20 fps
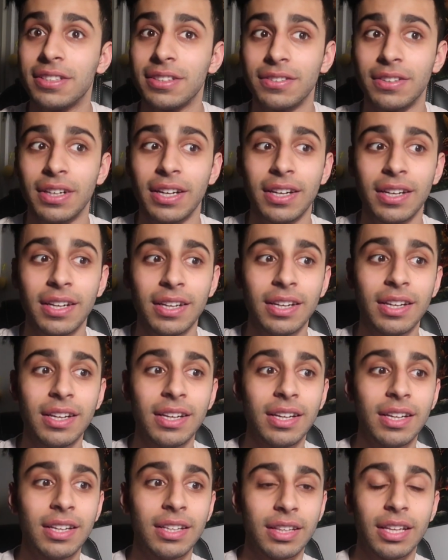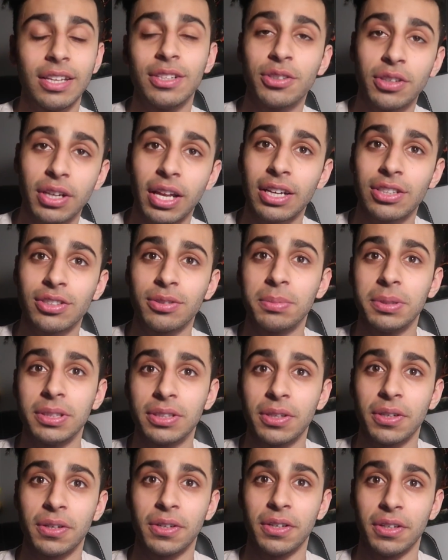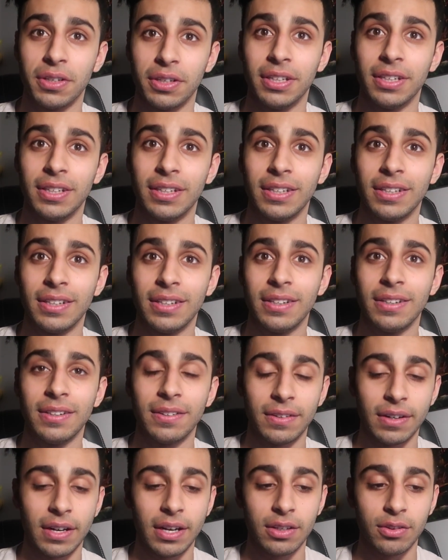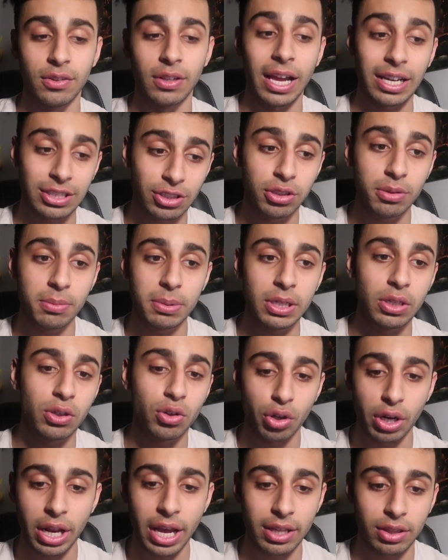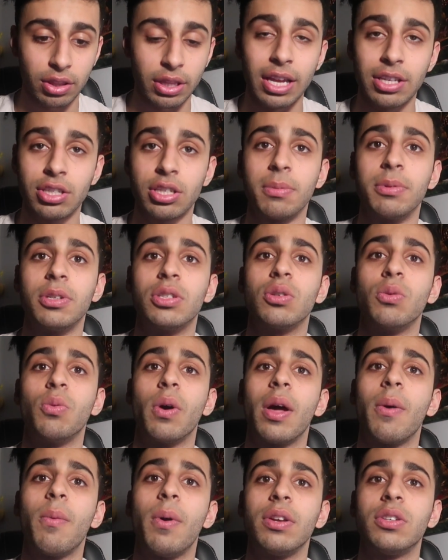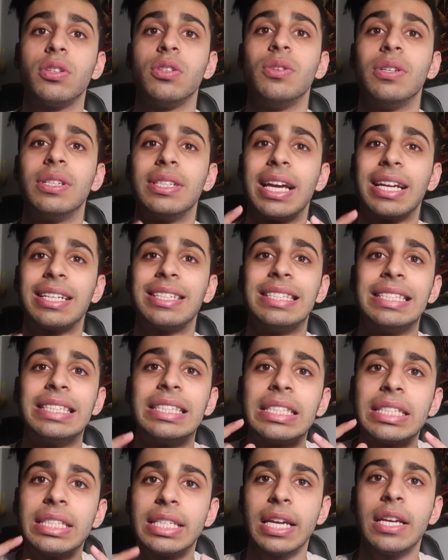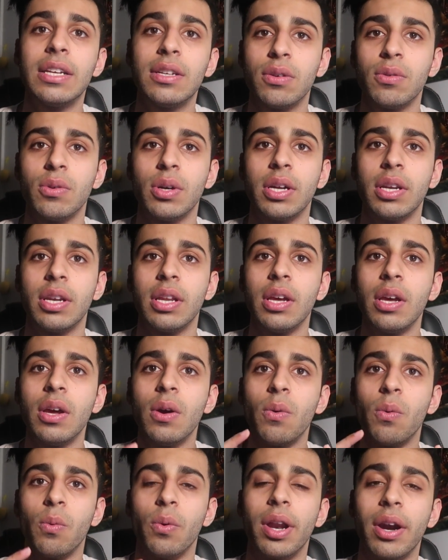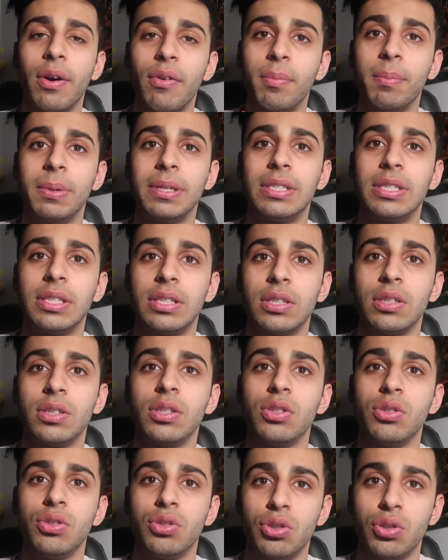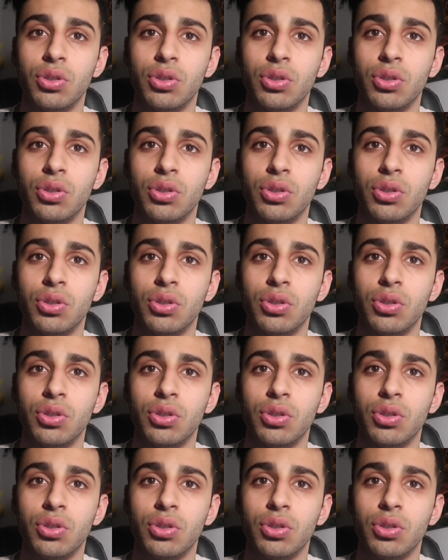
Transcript: right? That you'll actually be so good, right? You'll actually be good at that subject. So what I want you to do is actually stick to it, whatever business you